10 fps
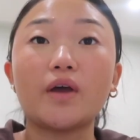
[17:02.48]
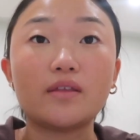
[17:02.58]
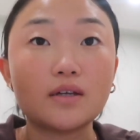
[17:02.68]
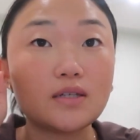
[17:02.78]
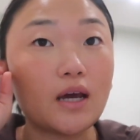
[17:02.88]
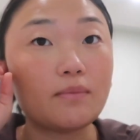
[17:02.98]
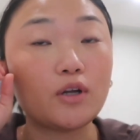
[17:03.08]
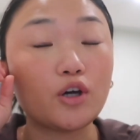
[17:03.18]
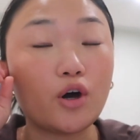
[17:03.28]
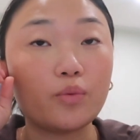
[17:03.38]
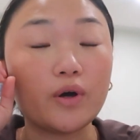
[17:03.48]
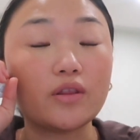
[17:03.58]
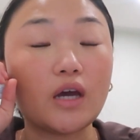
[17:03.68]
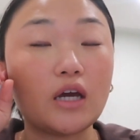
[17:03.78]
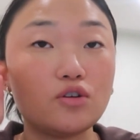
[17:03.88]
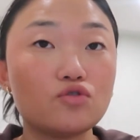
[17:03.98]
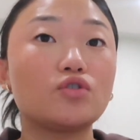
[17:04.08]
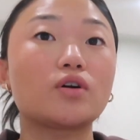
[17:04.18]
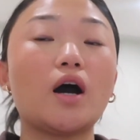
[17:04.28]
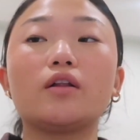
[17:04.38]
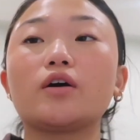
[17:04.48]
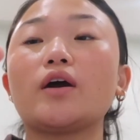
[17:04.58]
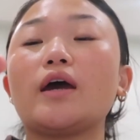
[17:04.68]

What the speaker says: I think today I'm gonna go with a neutral color